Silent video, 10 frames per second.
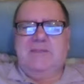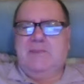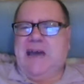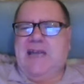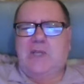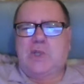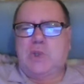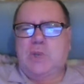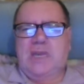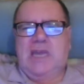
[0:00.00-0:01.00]
the Bride of
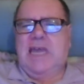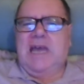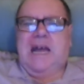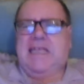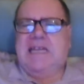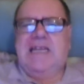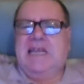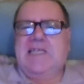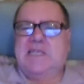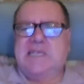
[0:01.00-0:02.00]
Chucky. I didn't
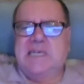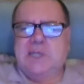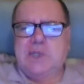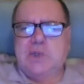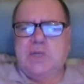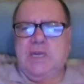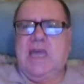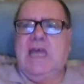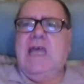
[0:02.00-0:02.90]
like the Seed of Chucky.